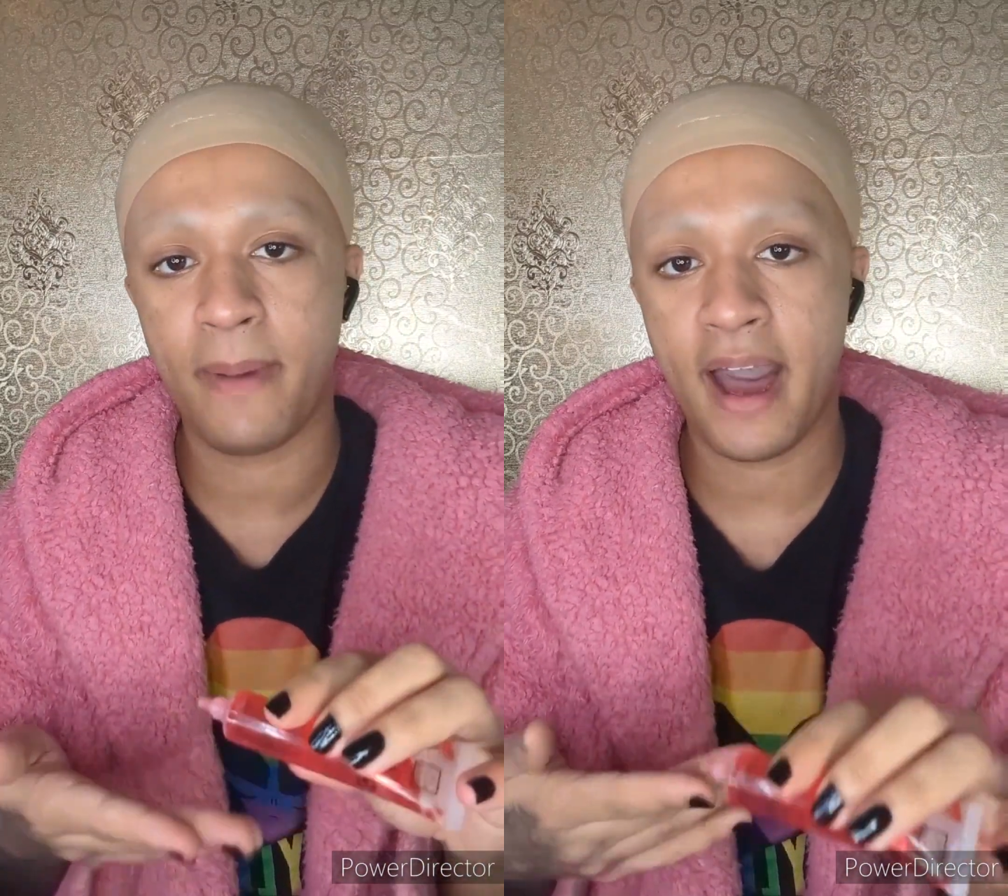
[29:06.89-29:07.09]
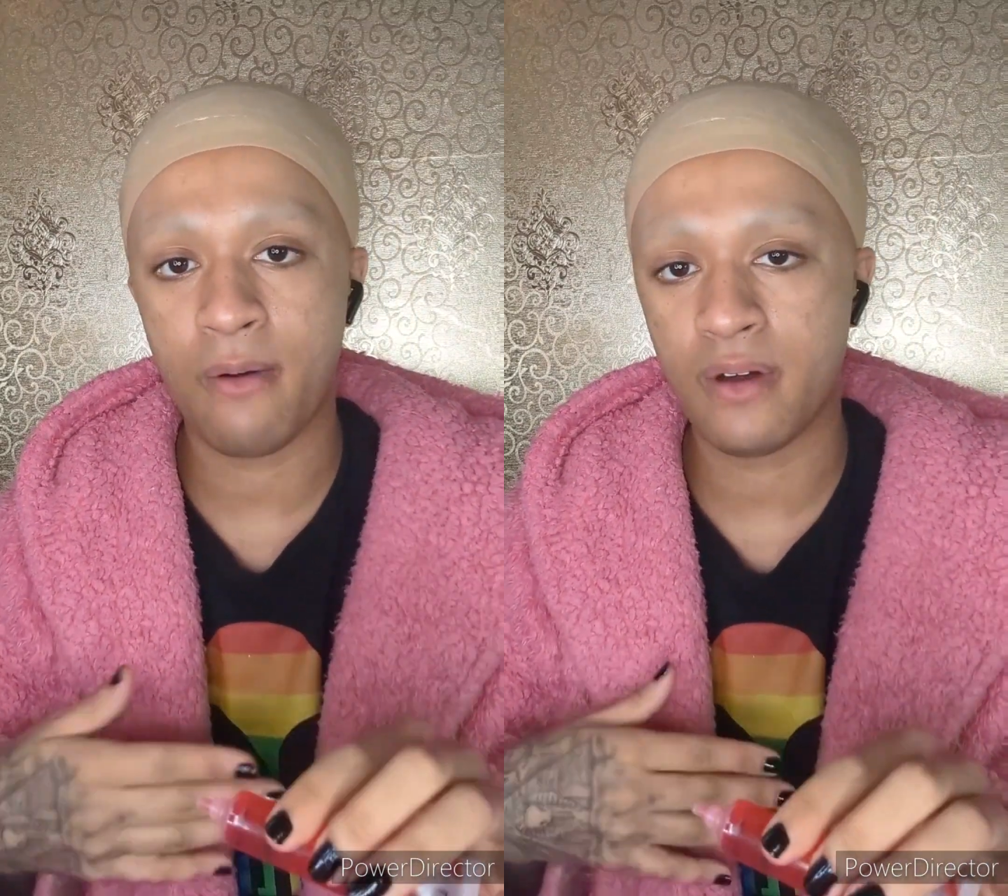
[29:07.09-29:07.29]

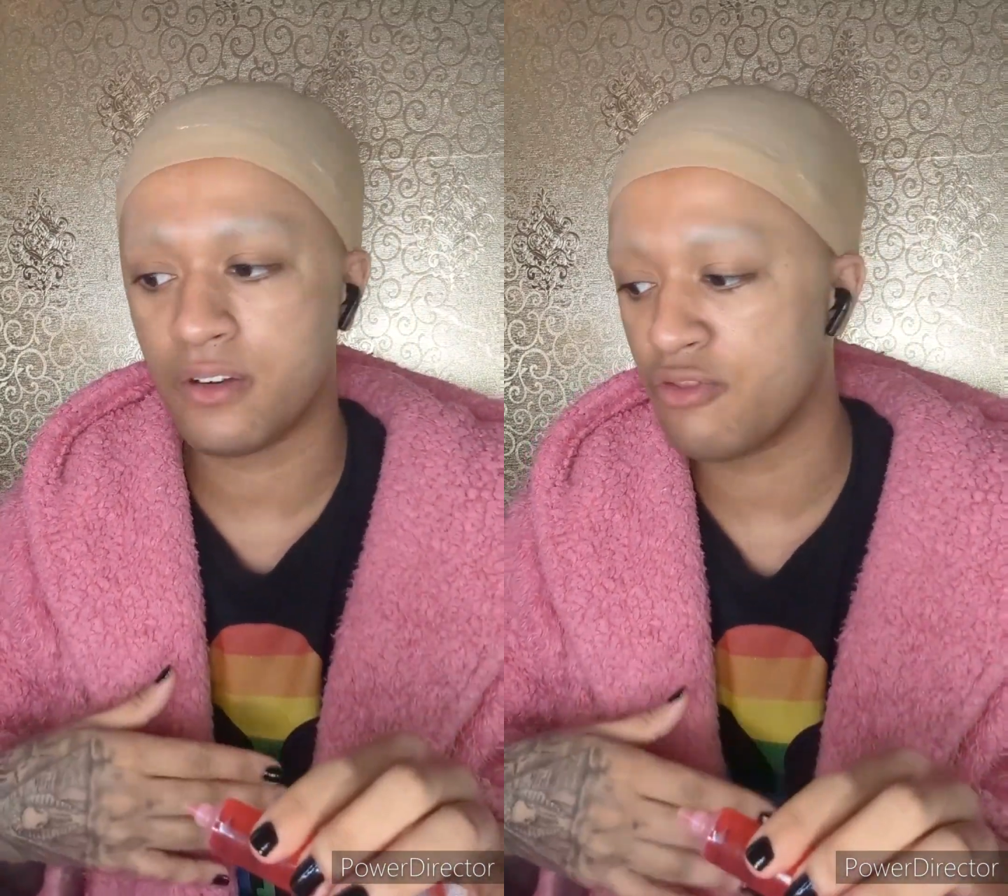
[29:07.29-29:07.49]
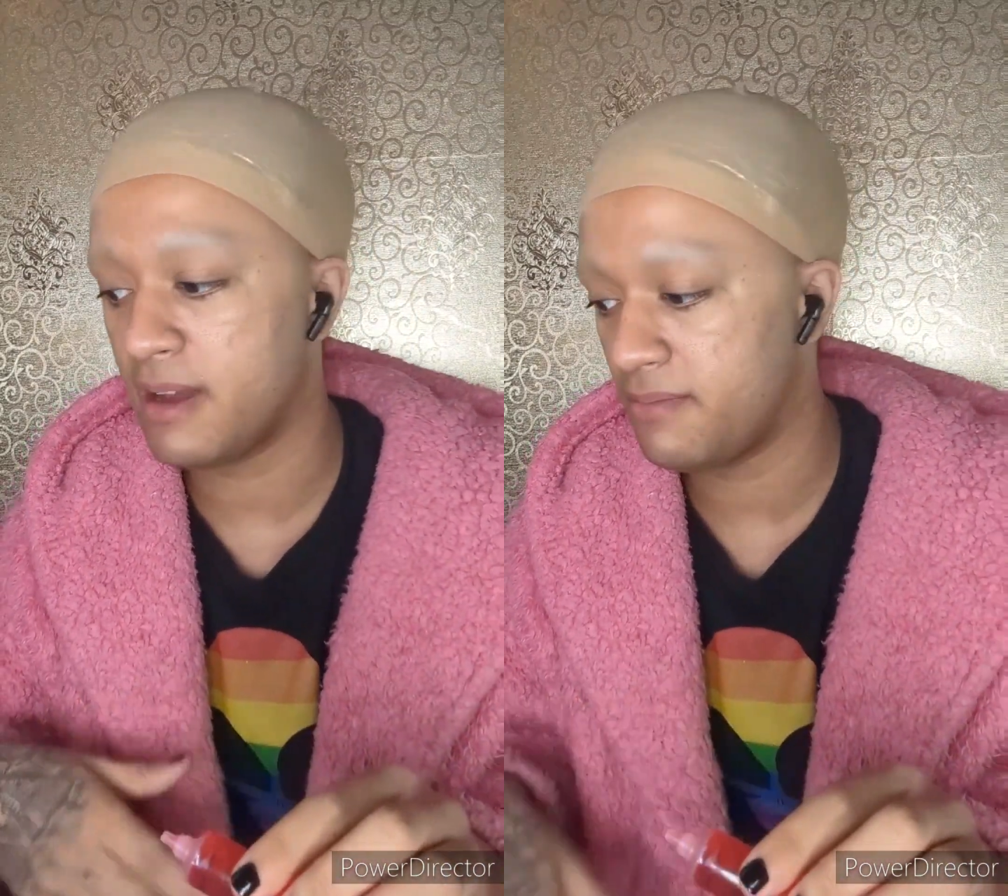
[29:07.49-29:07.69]
Power
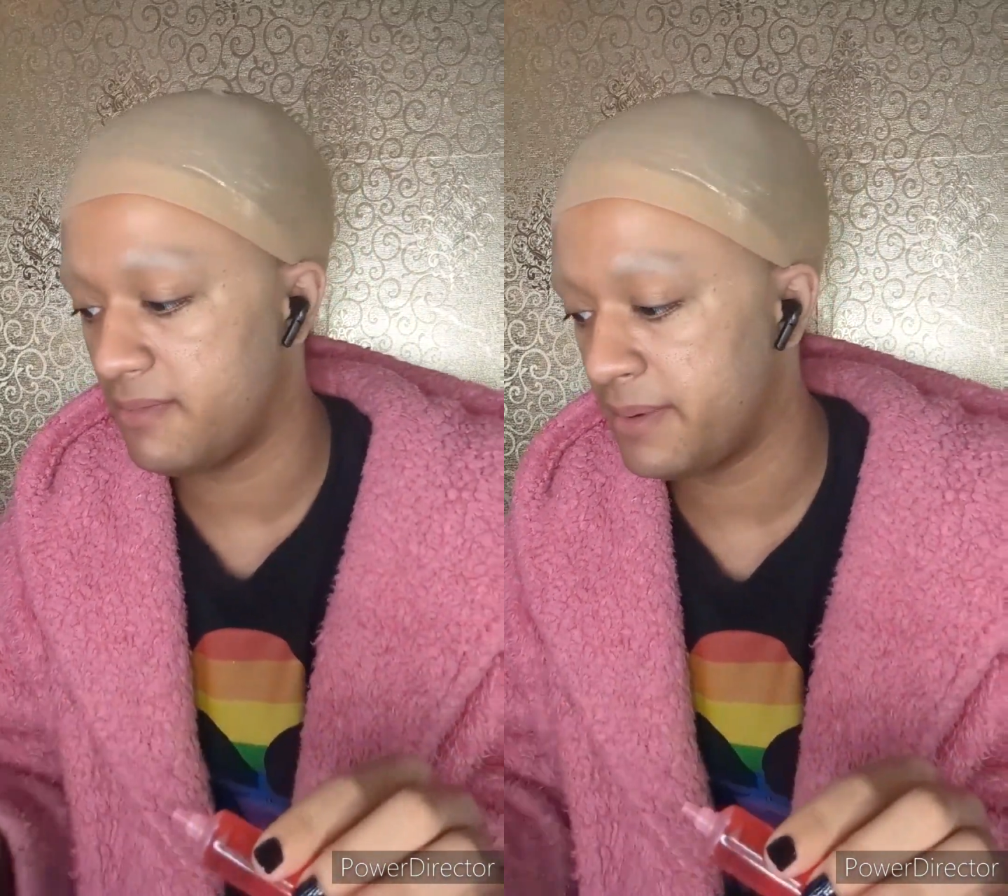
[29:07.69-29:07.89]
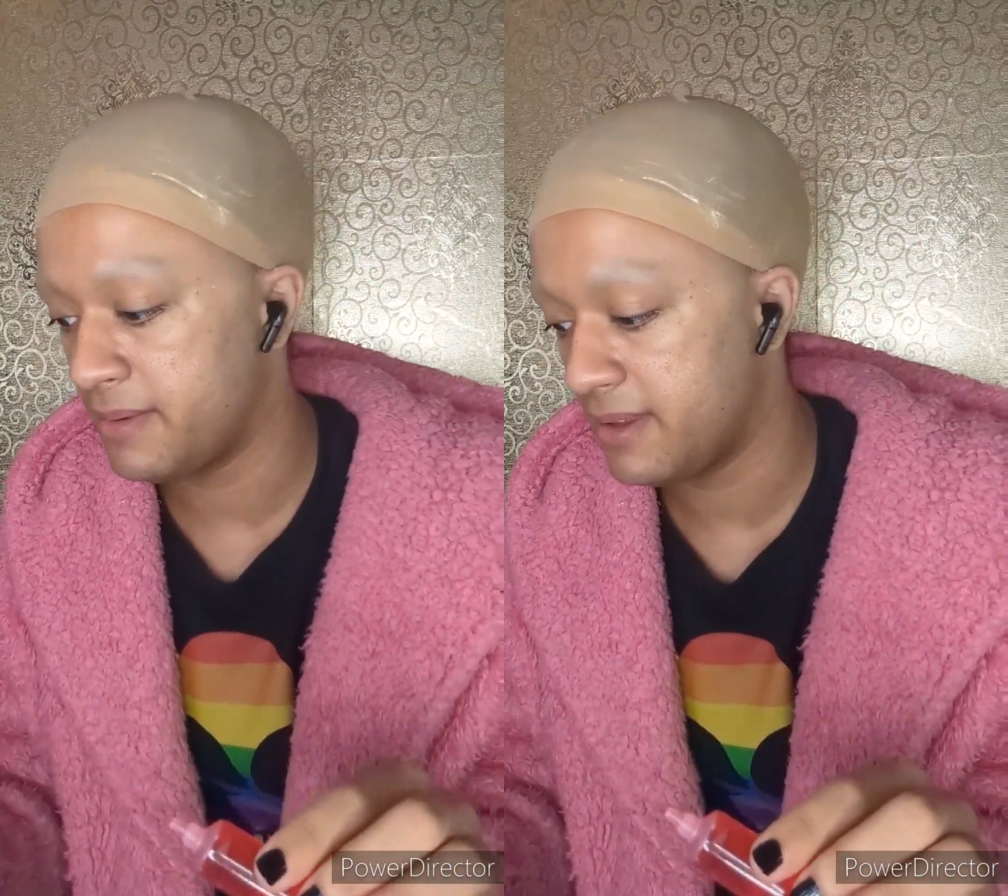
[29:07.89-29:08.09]
Grip,
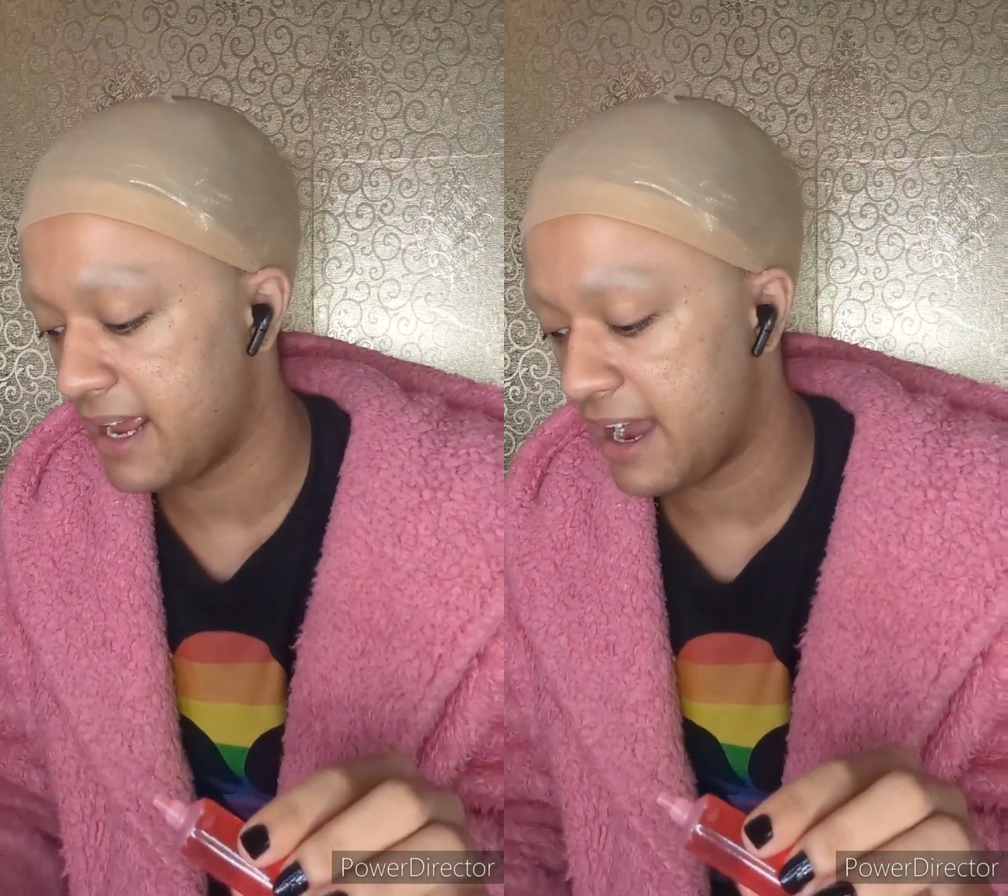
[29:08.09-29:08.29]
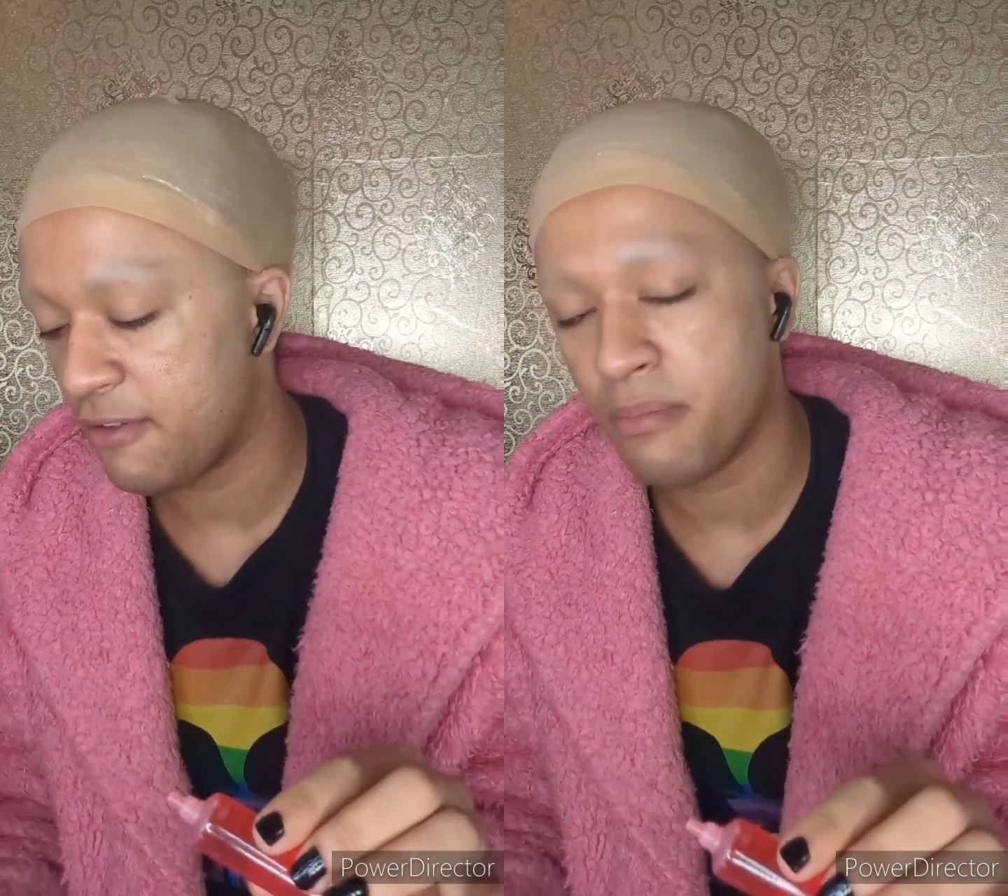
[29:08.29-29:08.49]

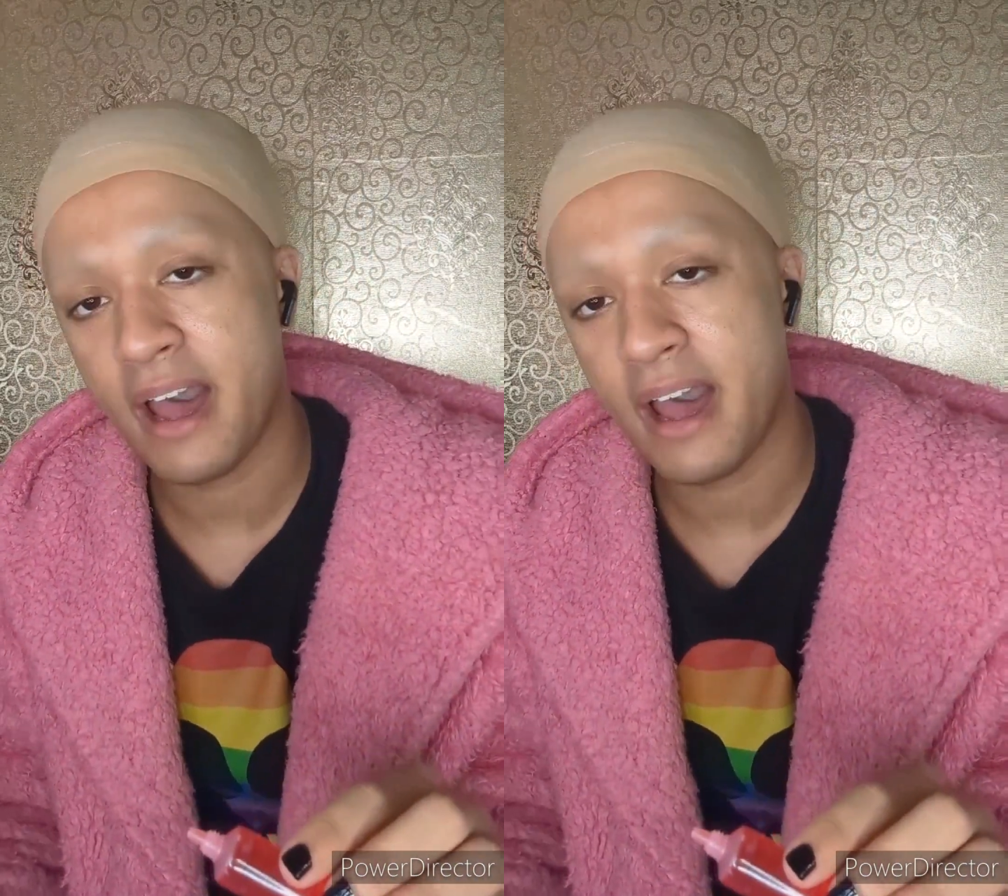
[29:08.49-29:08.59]
the e.l.f.